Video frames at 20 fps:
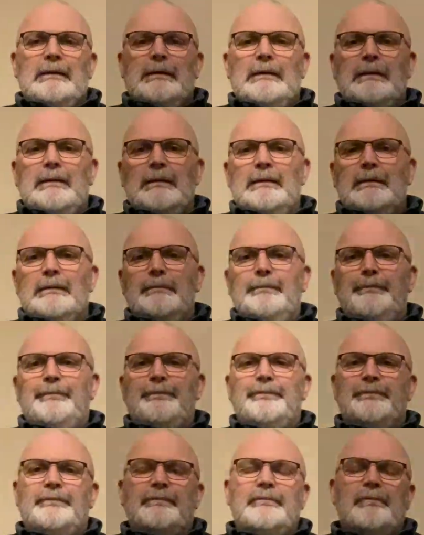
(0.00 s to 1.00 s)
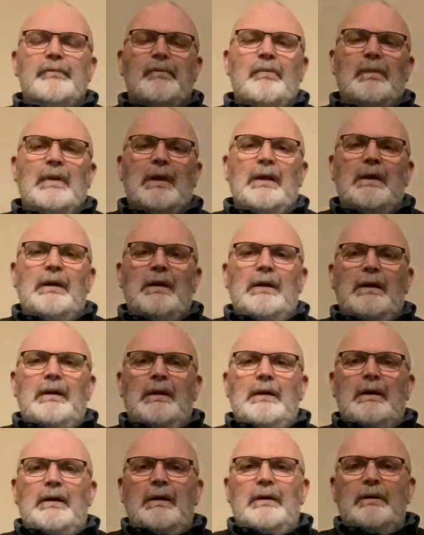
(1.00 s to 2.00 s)
I
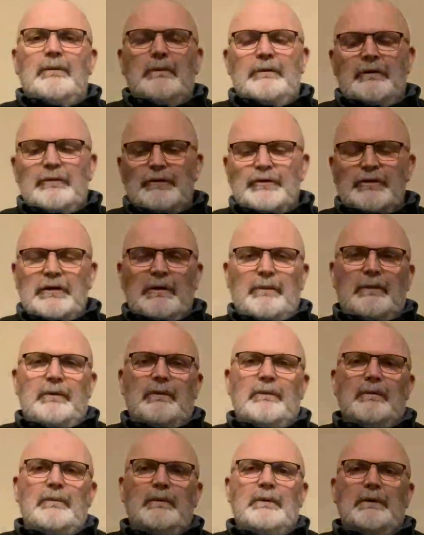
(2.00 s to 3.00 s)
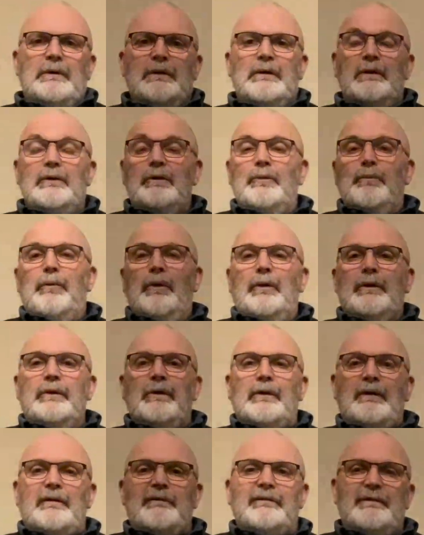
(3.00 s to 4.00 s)
wanted to share with you a new pocket
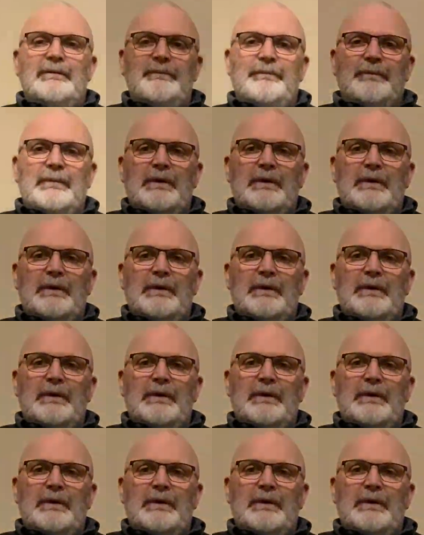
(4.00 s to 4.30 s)
knife.